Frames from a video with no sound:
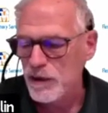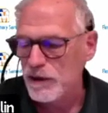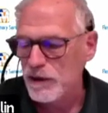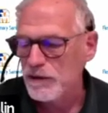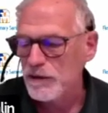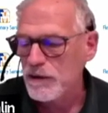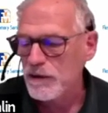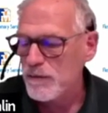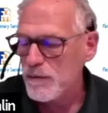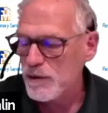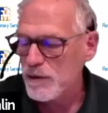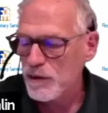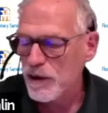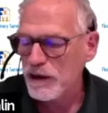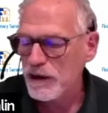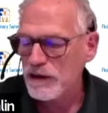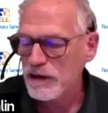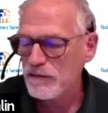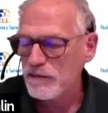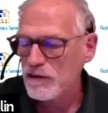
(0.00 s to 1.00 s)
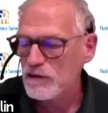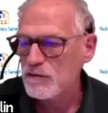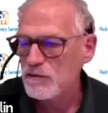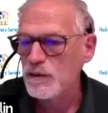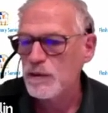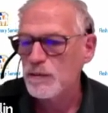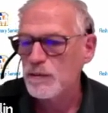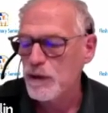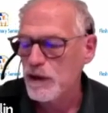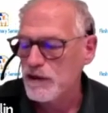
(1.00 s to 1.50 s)
rendering them attractive as a
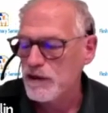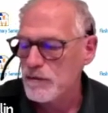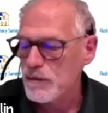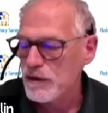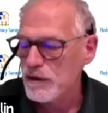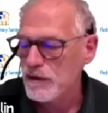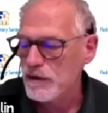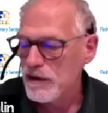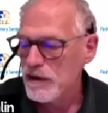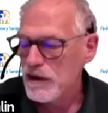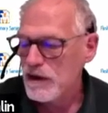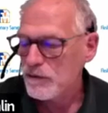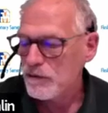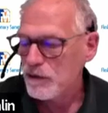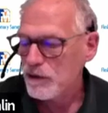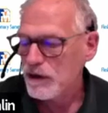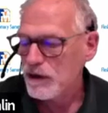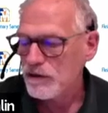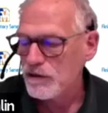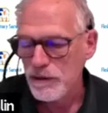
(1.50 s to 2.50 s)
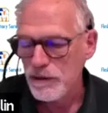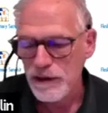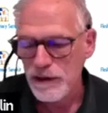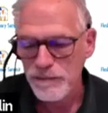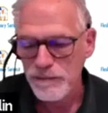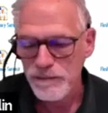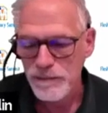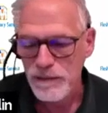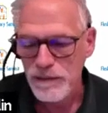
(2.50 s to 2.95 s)
replacement for SRAM.